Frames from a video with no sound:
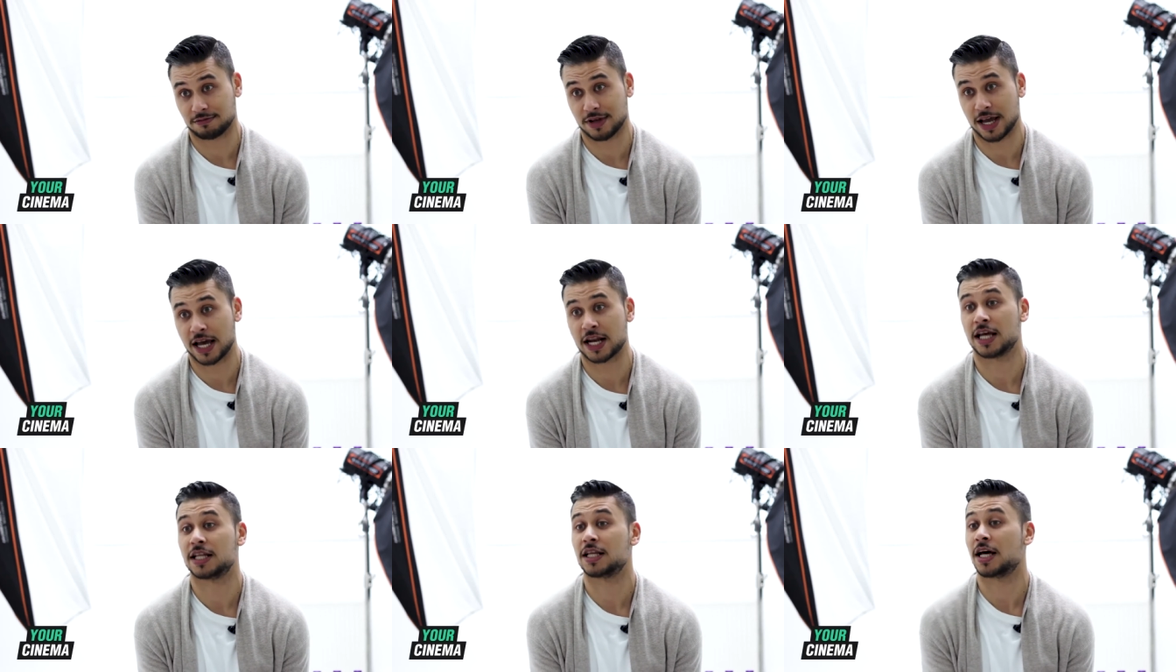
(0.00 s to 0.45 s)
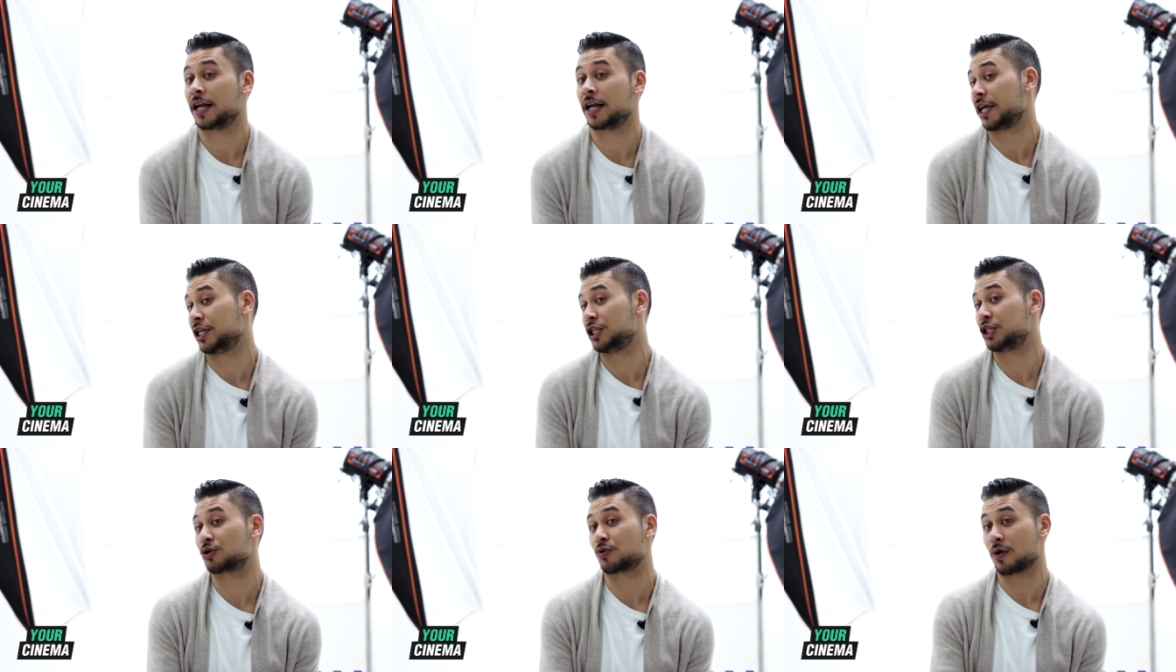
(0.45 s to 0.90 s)
and I done
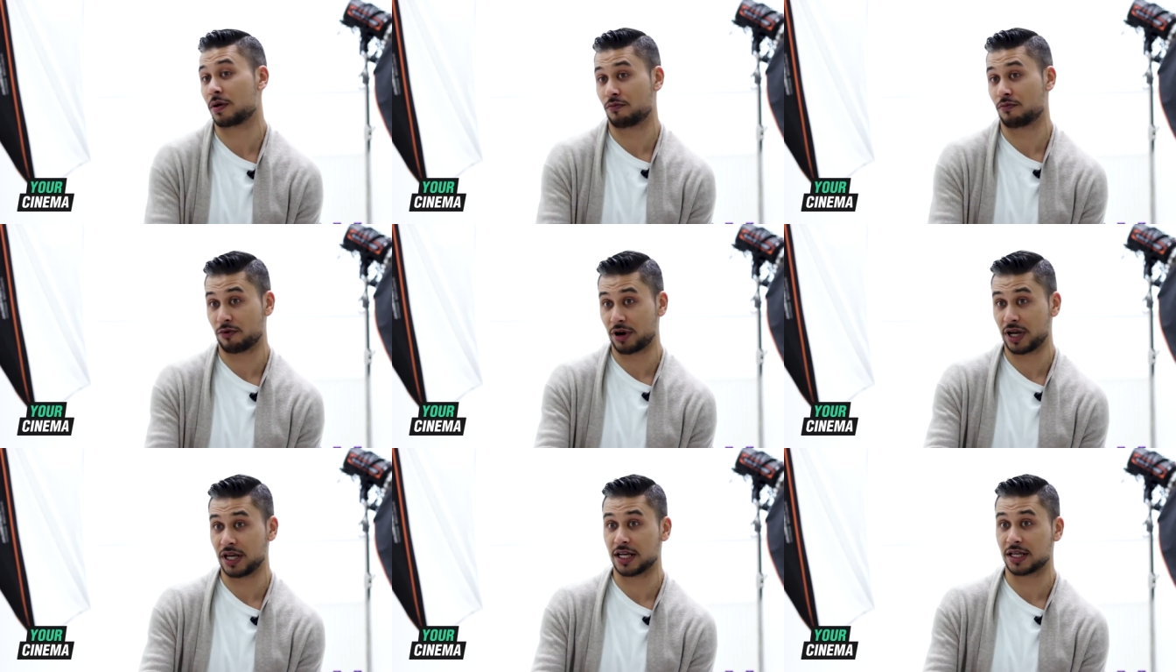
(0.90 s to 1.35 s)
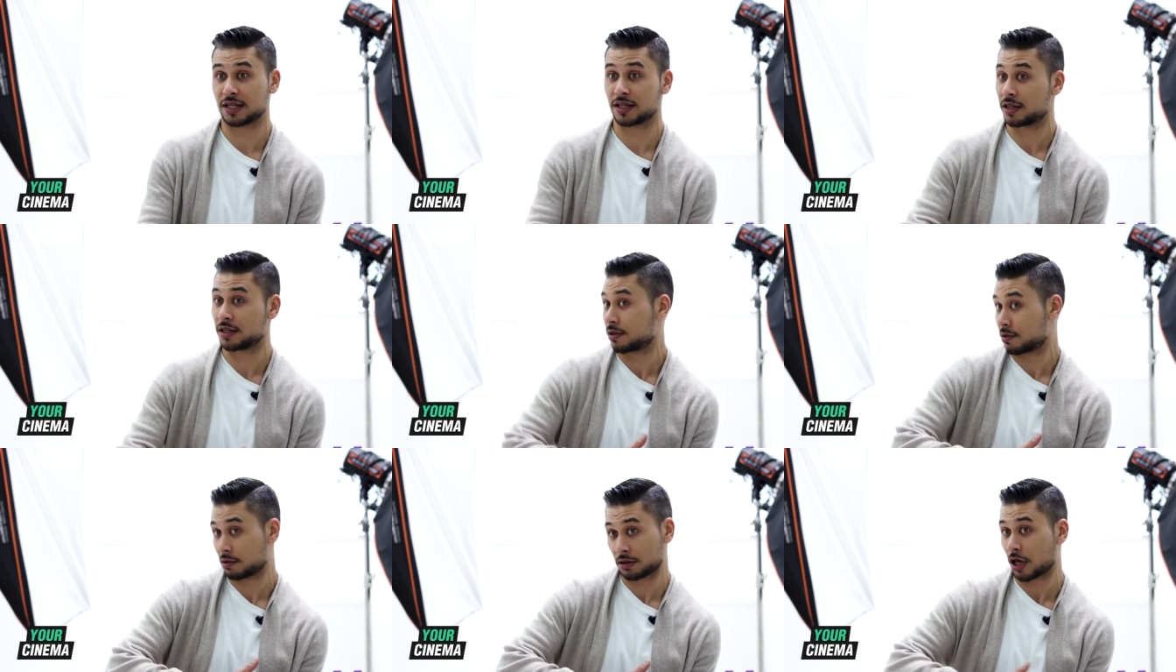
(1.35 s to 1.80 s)
a script reading,
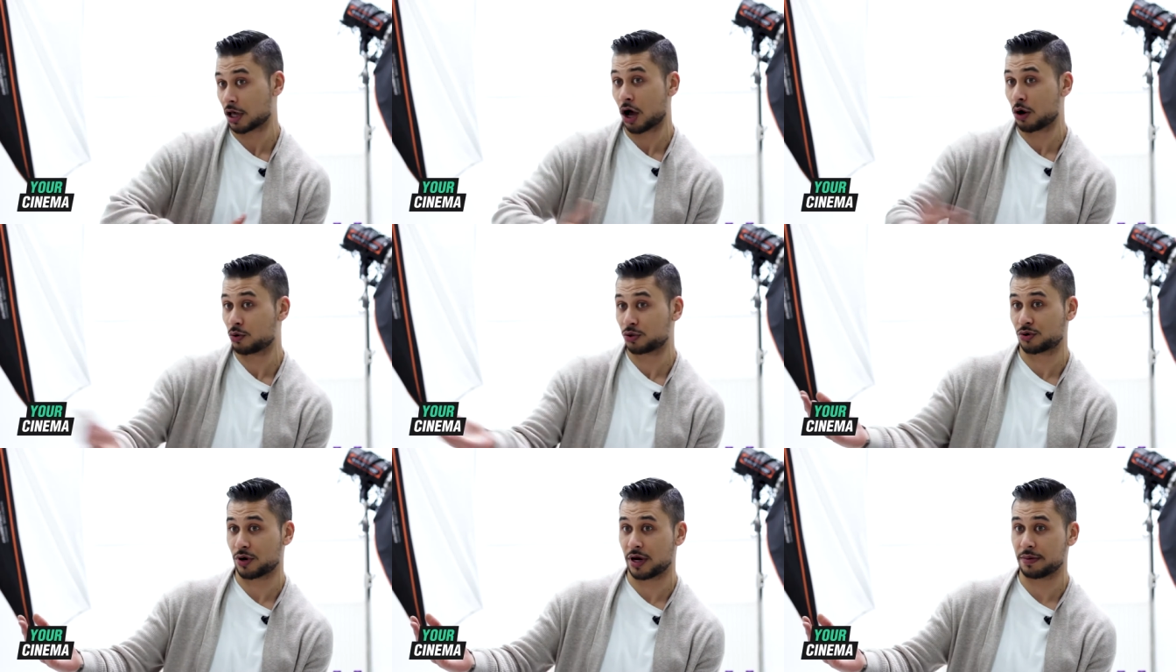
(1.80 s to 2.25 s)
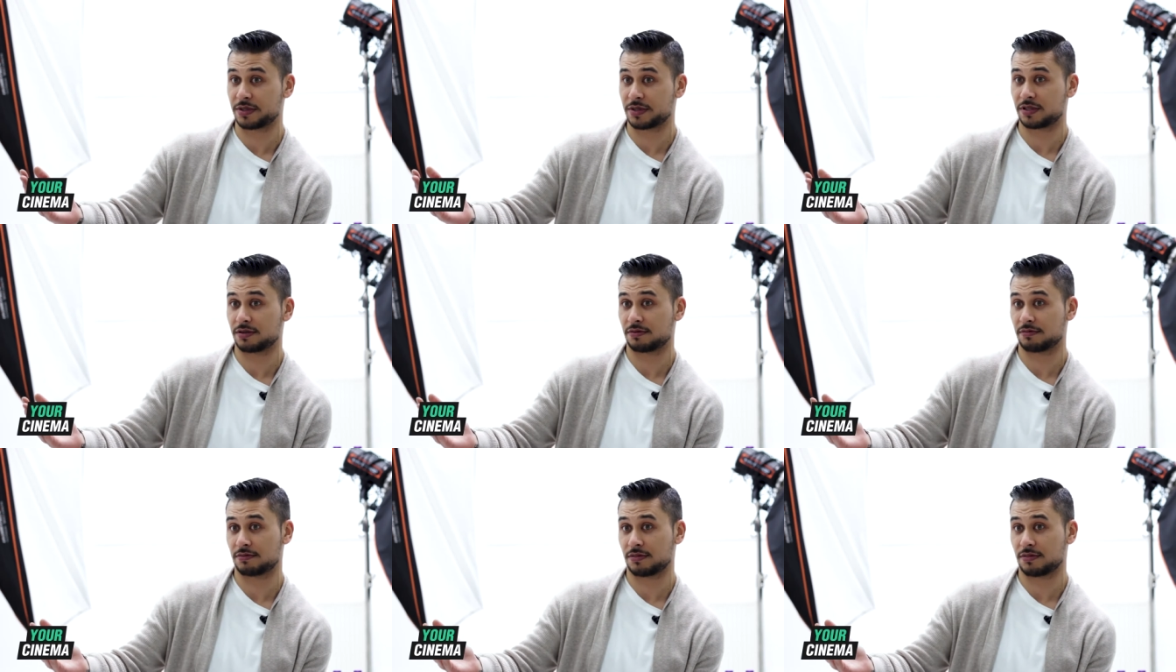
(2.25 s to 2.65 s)
the whole script.